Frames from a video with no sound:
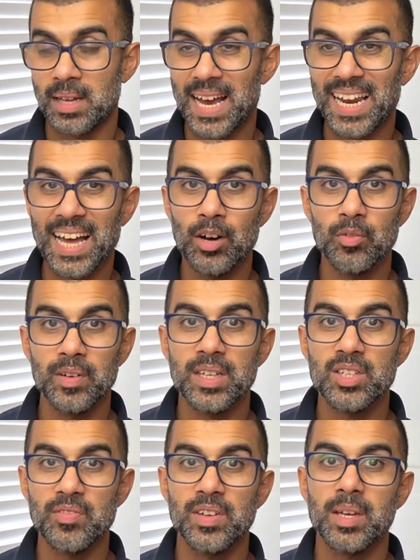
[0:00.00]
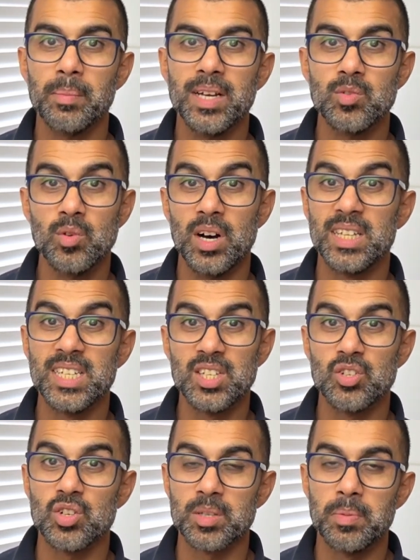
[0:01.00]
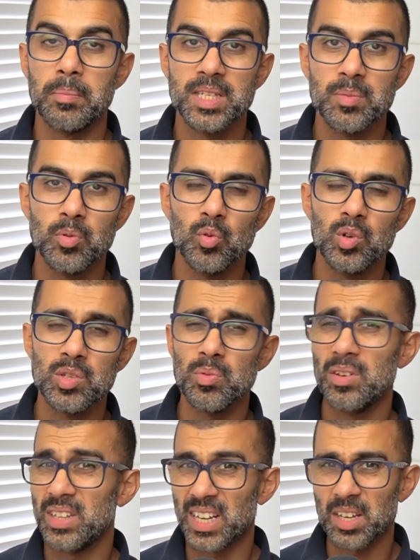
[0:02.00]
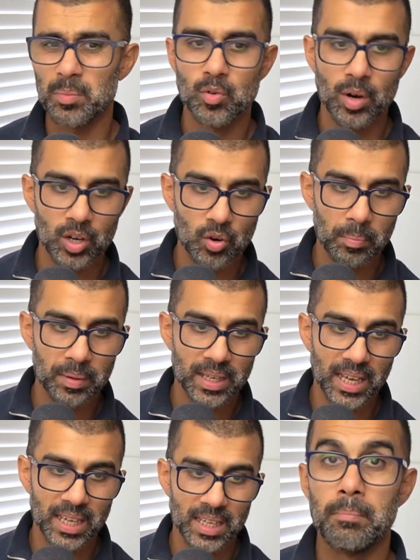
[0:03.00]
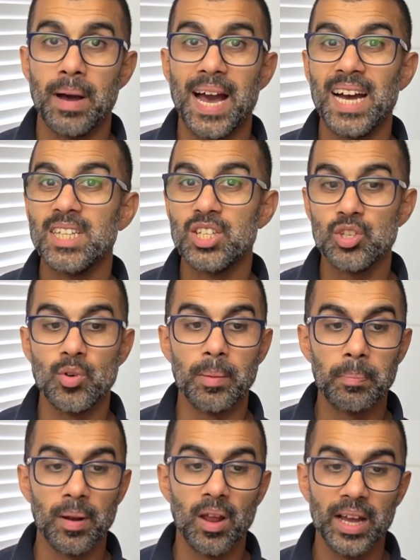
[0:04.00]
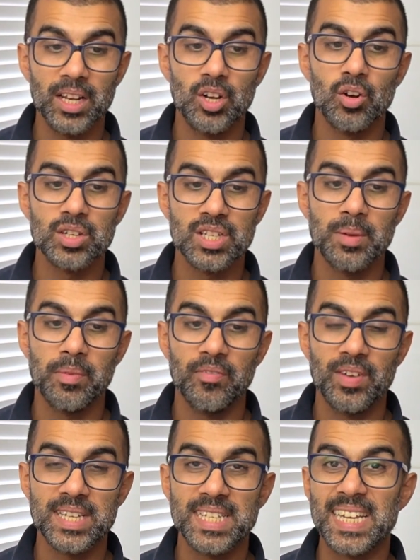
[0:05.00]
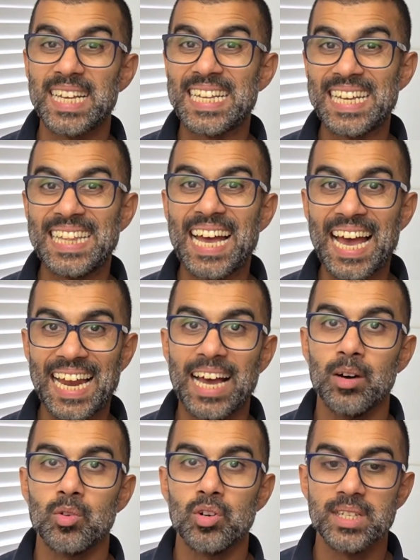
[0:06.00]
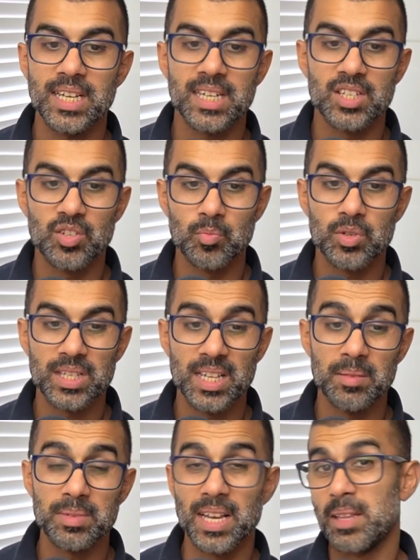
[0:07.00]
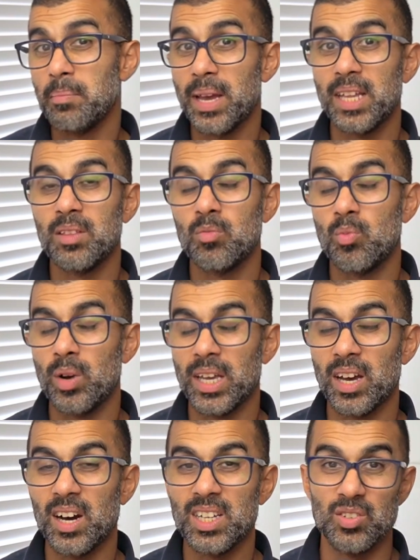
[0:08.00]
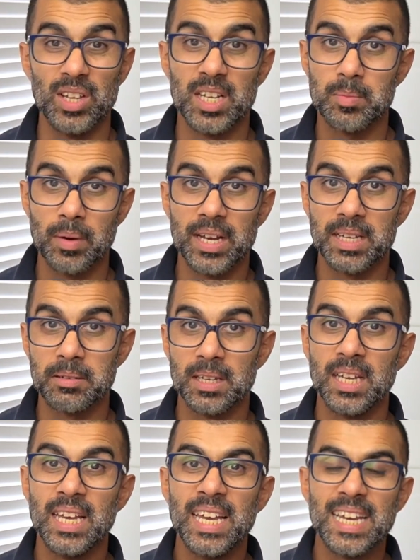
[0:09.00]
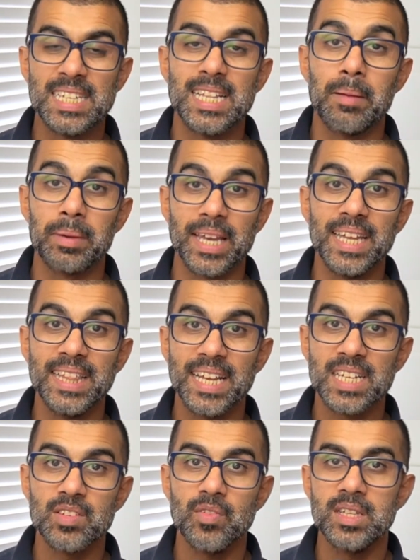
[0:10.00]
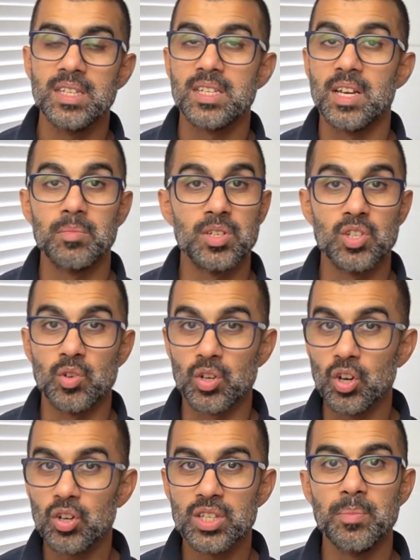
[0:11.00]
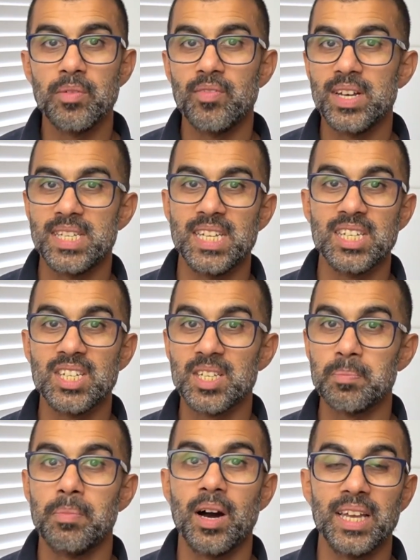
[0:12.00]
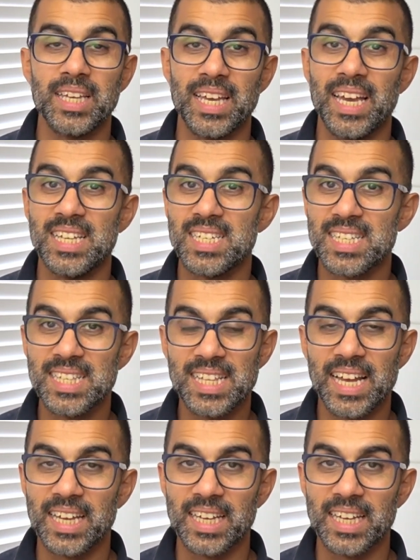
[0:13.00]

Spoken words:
halal thing to think about as well. Are these stocks permissible as well? And that can be quite complicated. But how do you apply long-term investing in the halal context to Muslims? And the main way I do that is by Islamic index funds. So I'm just doing long-term investing, just buying it and just letting